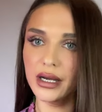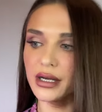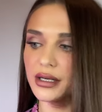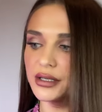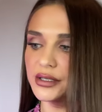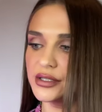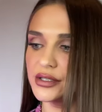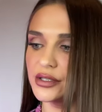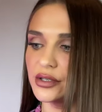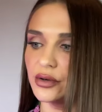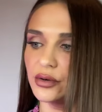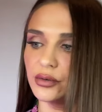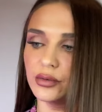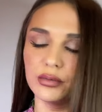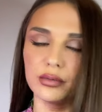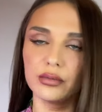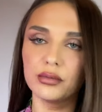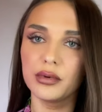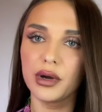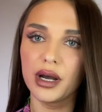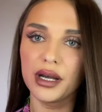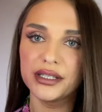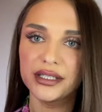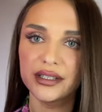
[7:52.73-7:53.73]
So
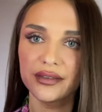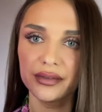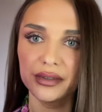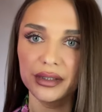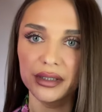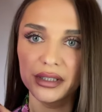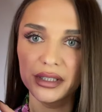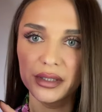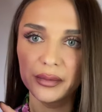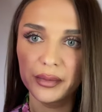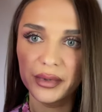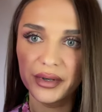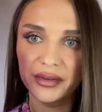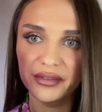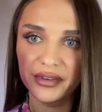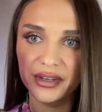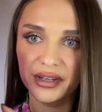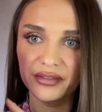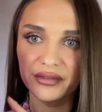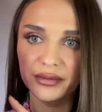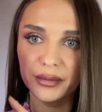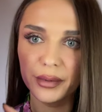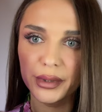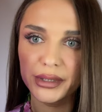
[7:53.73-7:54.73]
I definitely prefer
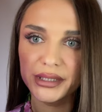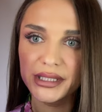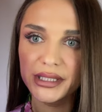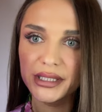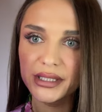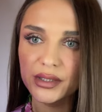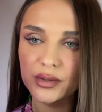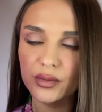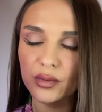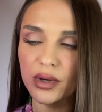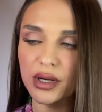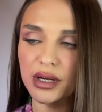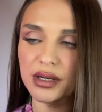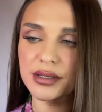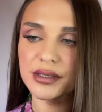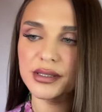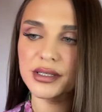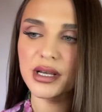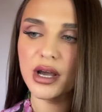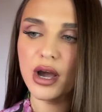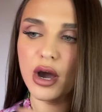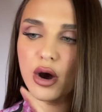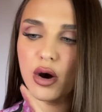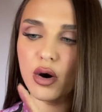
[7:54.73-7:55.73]
the Batiste
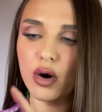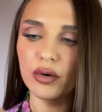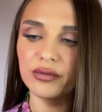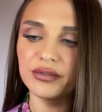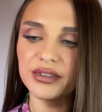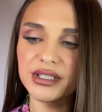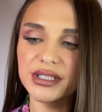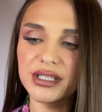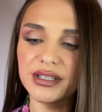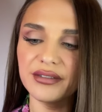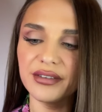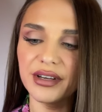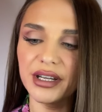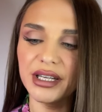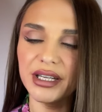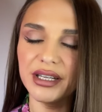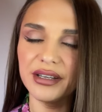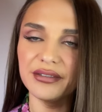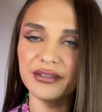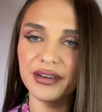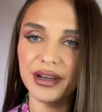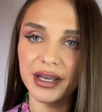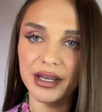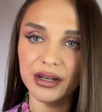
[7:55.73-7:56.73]
ones. Obviously they
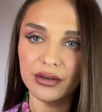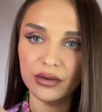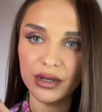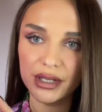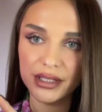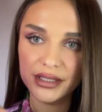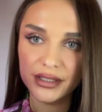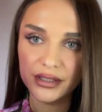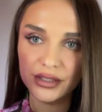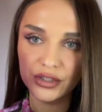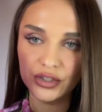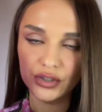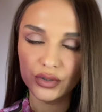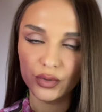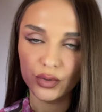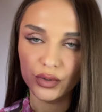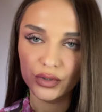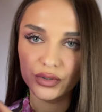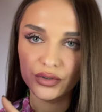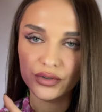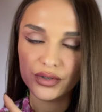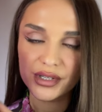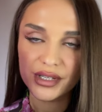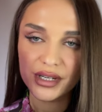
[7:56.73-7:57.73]
leave a residue on
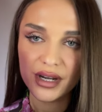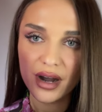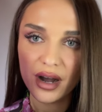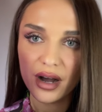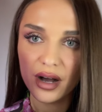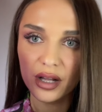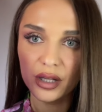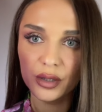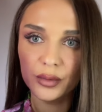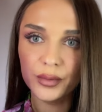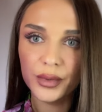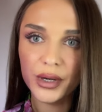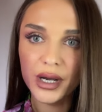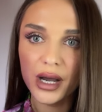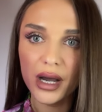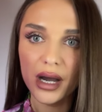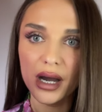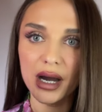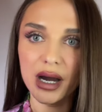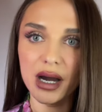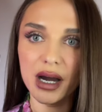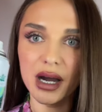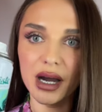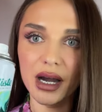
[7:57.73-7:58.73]
your scalp.
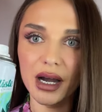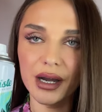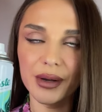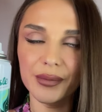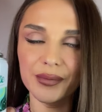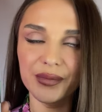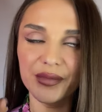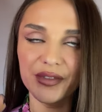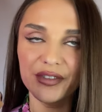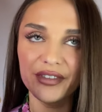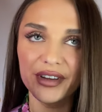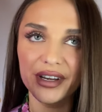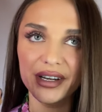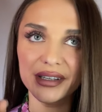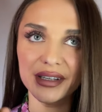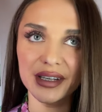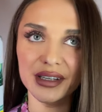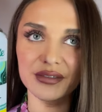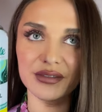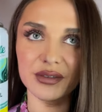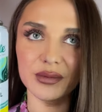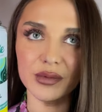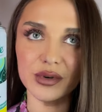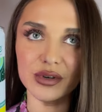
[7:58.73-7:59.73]
They're
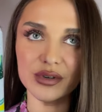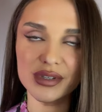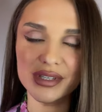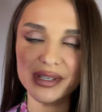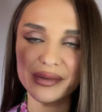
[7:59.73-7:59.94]
not the most